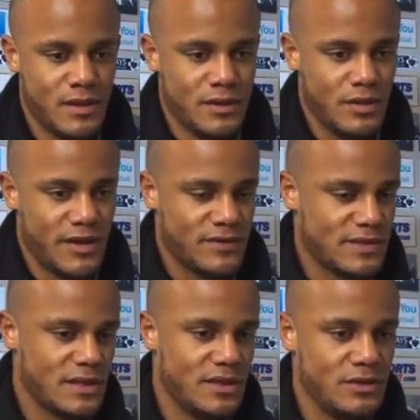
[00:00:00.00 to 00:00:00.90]
you have to
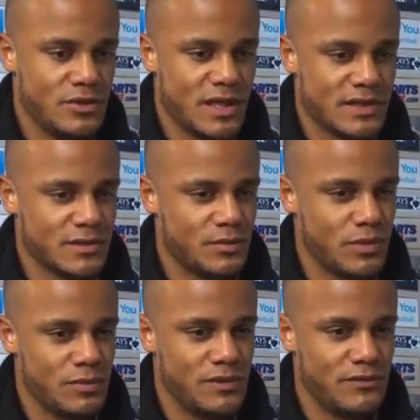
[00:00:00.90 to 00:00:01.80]
say that Newcastle
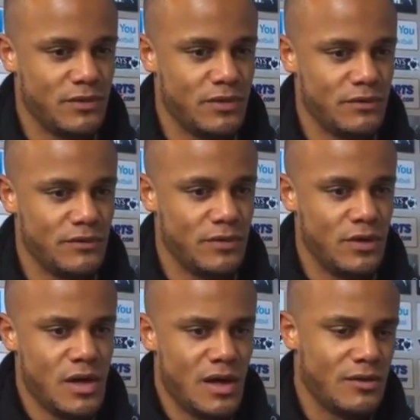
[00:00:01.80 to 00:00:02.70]
probably for
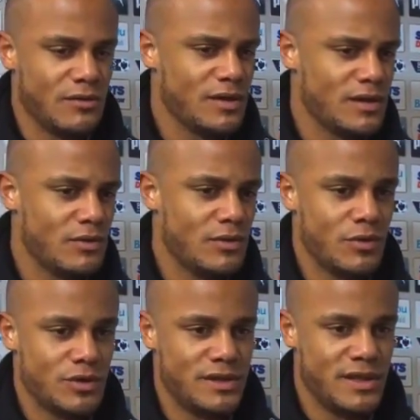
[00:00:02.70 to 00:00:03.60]
I don't think they were
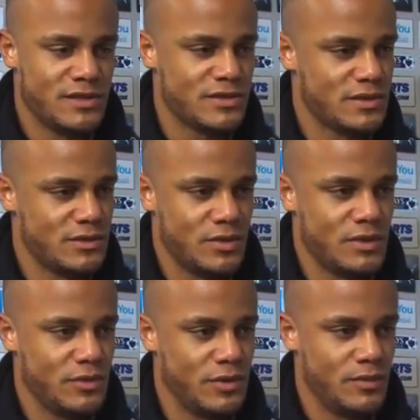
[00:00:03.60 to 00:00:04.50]
more dangerous than we were,